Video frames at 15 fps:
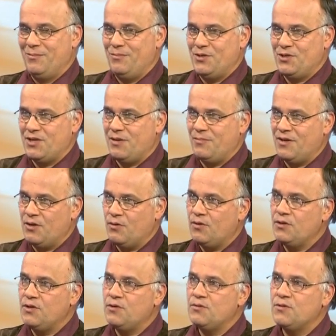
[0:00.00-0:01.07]
Michel
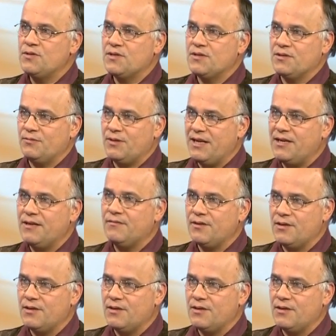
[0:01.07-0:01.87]
Mayor used radial